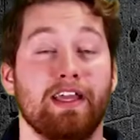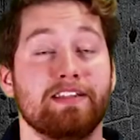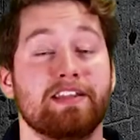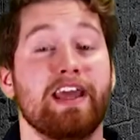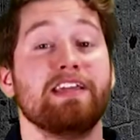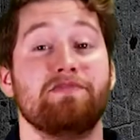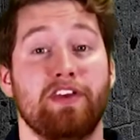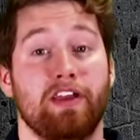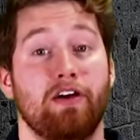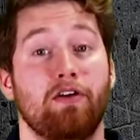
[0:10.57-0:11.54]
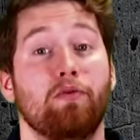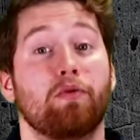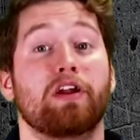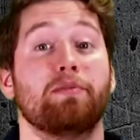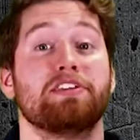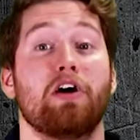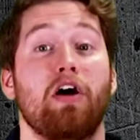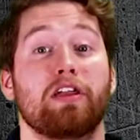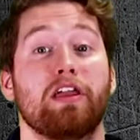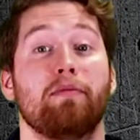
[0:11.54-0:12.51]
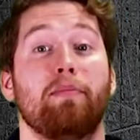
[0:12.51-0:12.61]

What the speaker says: In today's video, we're going to be talking